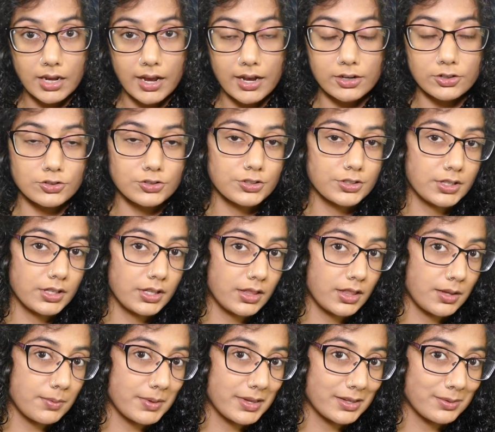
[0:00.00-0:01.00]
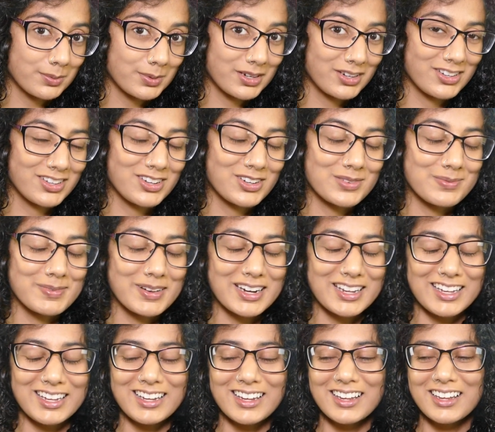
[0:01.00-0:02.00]
Actually, they make pretty good
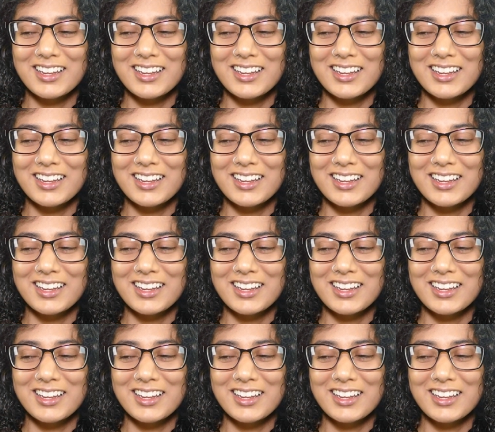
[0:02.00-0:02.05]
money.